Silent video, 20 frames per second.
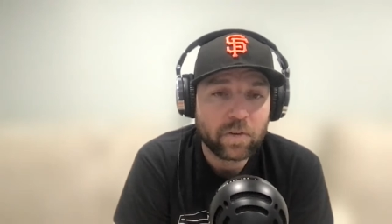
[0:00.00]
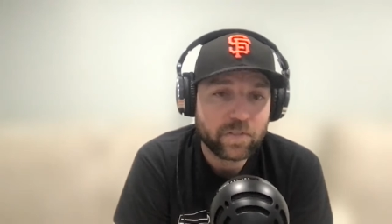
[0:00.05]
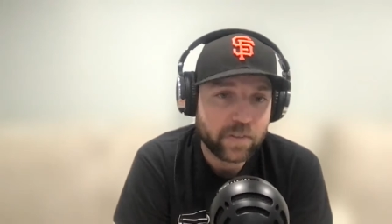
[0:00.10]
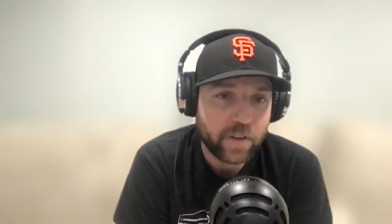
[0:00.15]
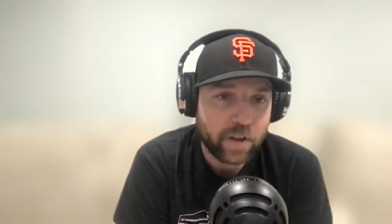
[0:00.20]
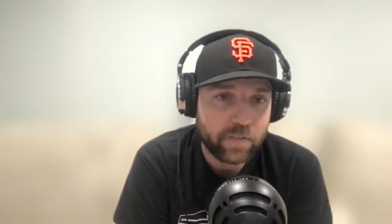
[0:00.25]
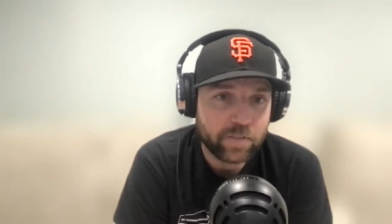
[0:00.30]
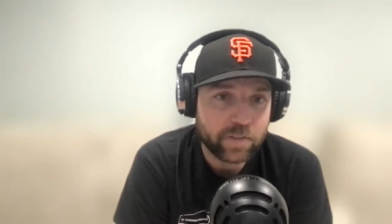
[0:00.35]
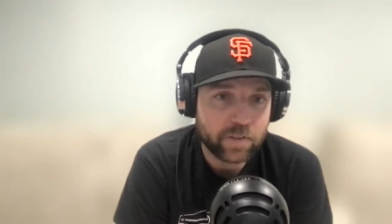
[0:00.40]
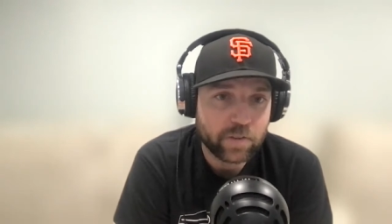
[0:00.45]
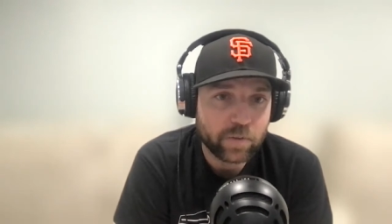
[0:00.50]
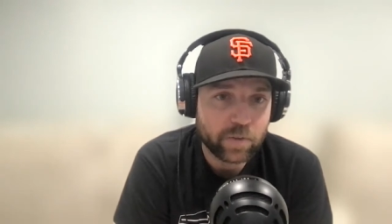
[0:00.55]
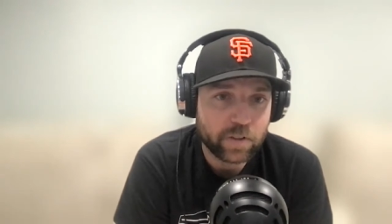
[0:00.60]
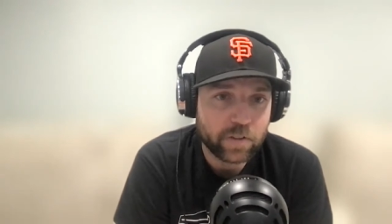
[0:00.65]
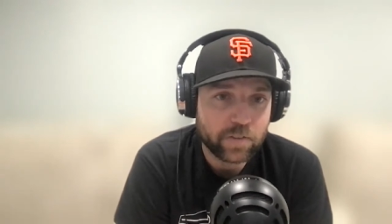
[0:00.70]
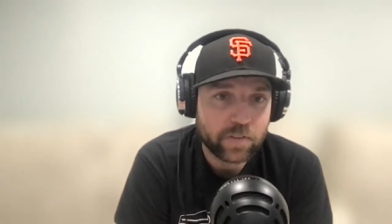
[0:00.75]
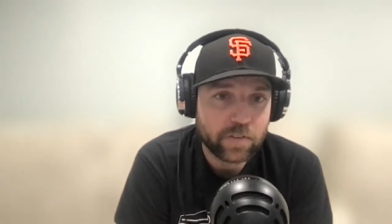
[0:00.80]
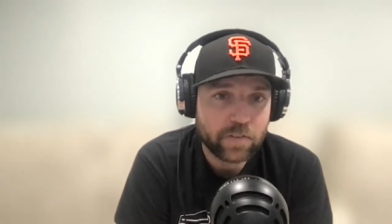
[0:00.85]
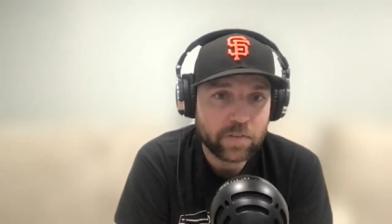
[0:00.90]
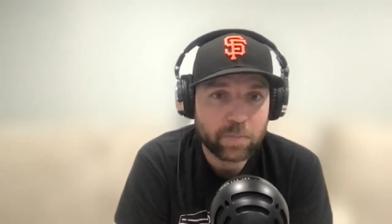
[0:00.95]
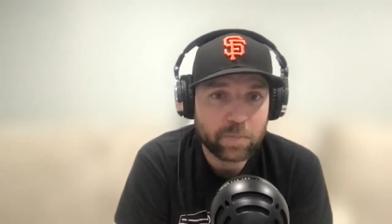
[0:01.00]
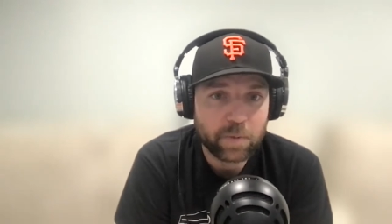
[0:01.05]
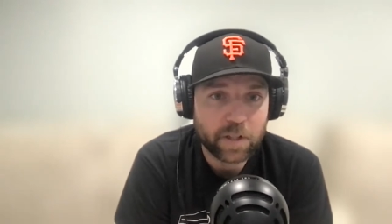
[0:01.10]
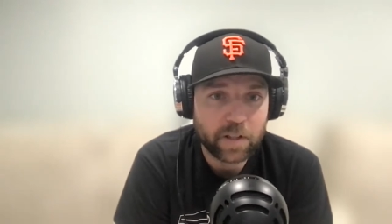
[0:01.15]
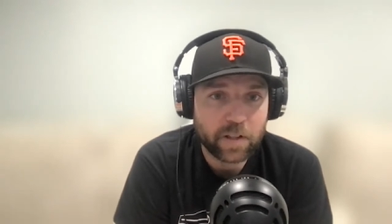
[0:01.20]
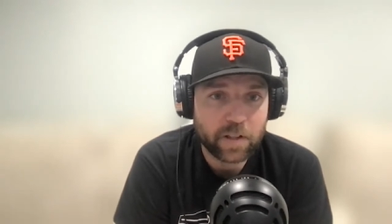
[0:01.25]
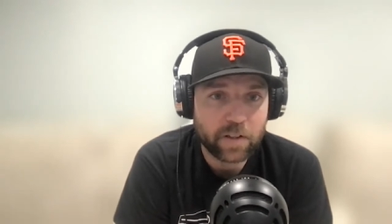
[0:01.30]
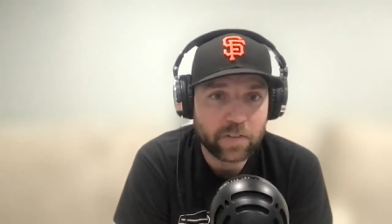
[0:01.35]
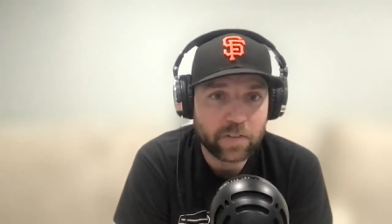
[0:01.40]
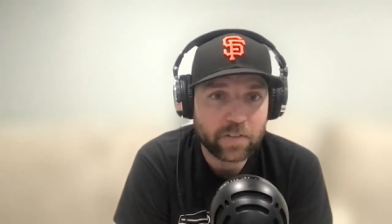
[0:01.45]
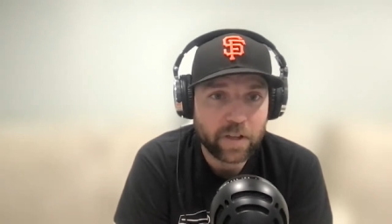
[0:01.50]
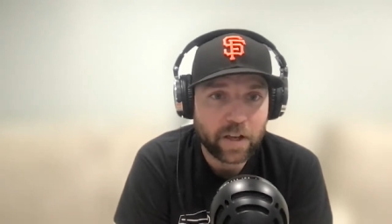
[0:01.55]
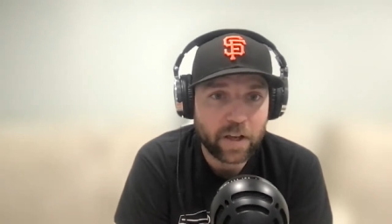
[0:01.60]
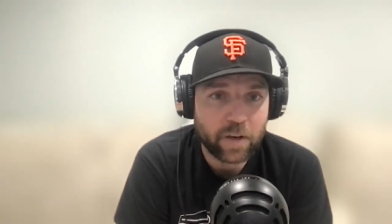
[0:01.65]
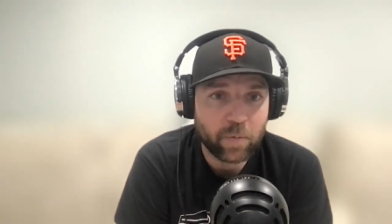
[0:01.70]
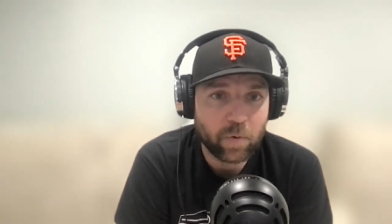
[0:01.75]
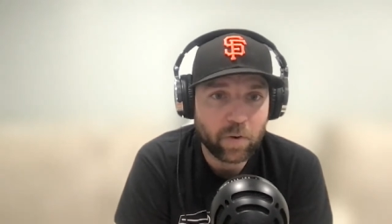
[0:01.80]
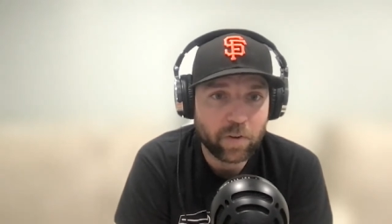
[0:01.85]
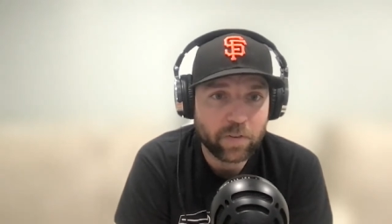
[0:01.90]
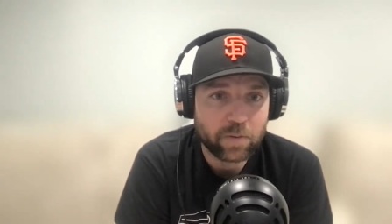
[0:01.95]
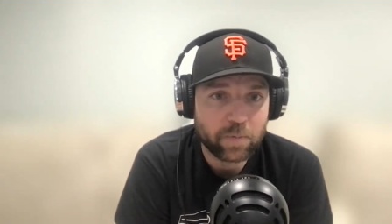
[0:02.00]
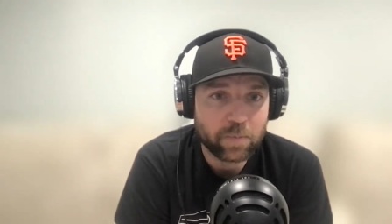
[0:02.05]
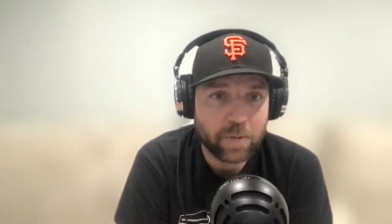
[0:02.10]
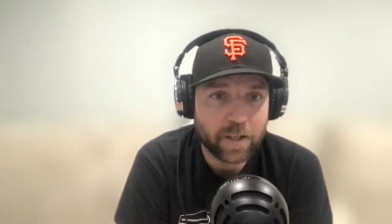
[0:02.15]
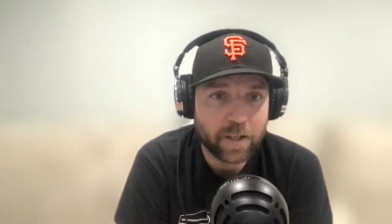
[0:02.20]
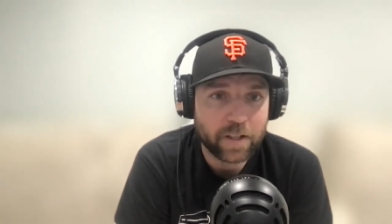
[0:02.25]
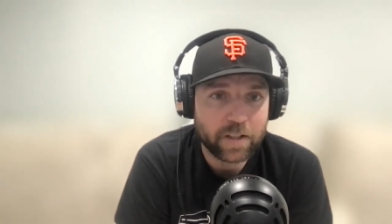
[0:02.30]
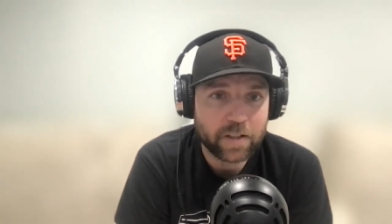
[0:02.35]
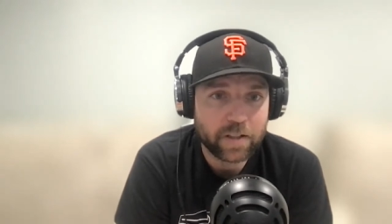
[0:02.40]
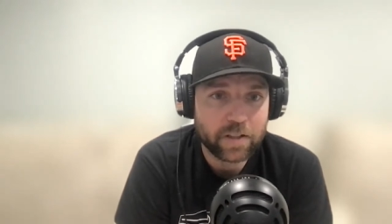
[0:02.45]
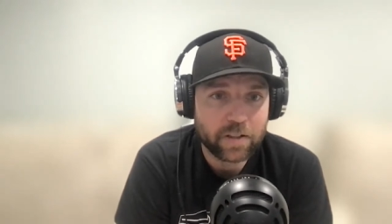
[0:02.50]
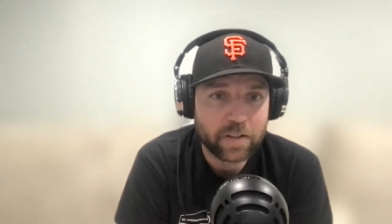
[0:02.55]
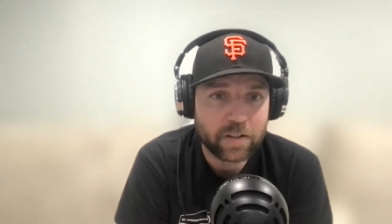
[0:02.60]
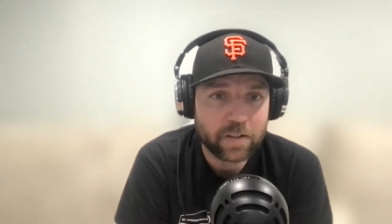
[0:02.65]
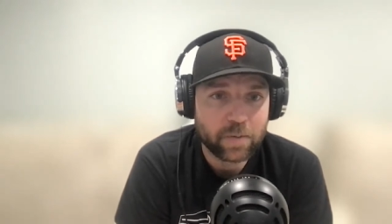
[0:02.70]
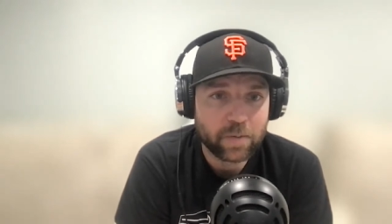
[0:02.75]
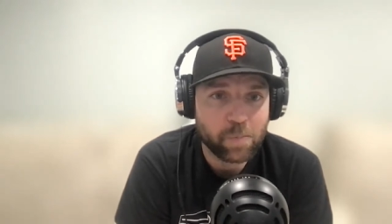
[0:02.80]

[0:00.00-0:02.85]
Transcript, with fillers: selfish reasons because I want to make